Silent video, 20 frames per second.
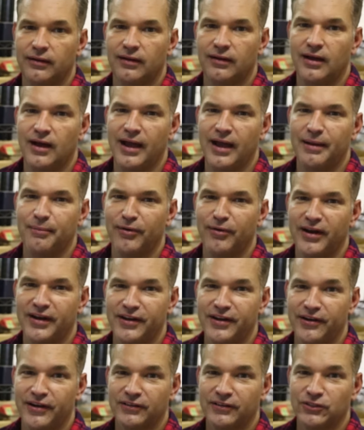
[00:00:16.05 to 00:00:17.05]
Hi, Brent
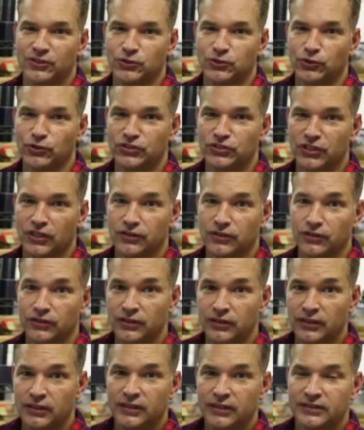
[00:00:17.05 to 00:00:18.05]
here at the Tool Jungle.
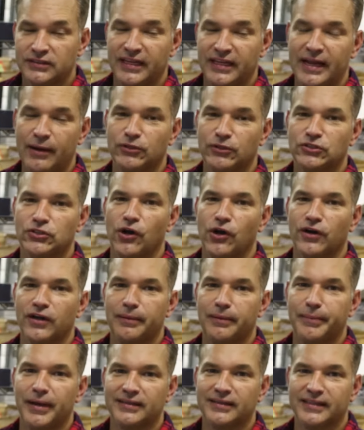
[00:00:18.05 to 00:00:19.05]
Today we're
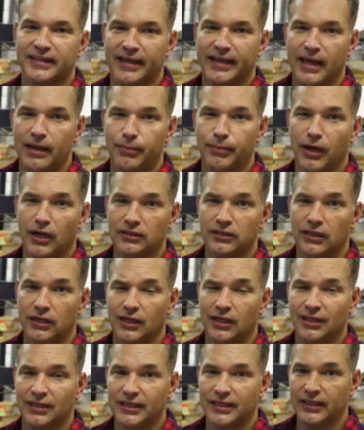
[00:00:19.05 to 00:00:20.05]
talking about the K-Bond
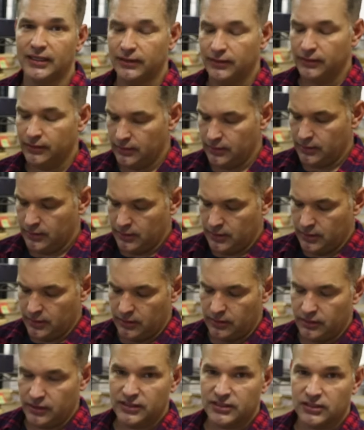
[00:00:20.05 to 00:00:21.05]
Elite.
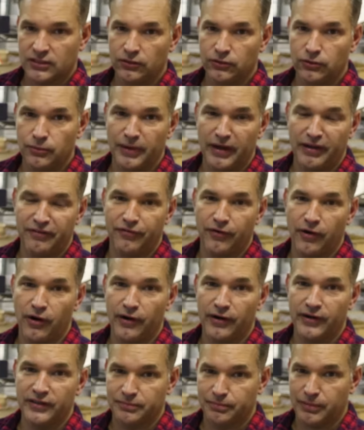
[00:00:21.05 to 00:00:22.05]
This glue by
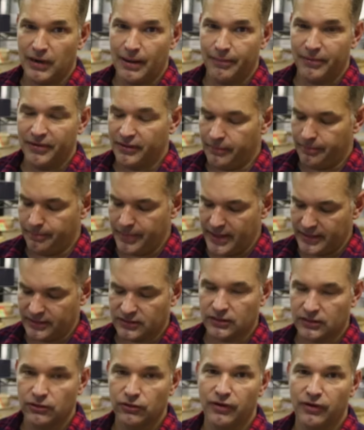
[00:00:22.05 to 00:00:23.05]
far is probably the
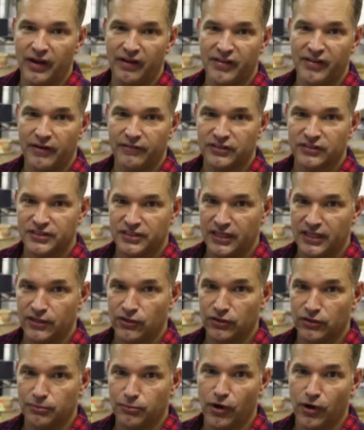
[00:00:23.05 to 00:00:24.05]
best glue I've ever seen
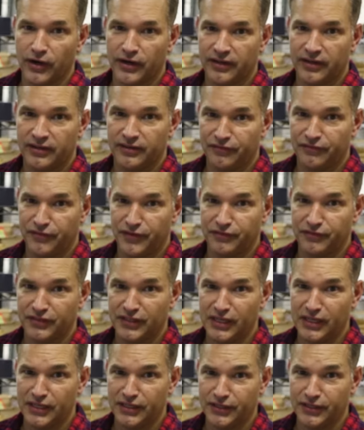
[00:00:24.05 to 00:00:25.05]
on the market in
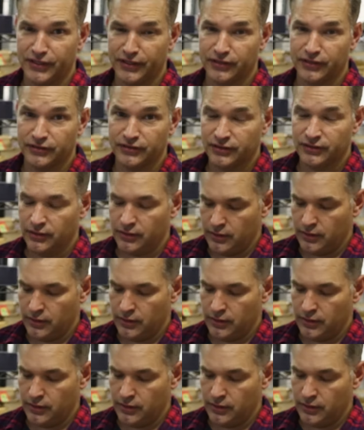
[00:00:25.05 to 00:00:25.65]
15 years.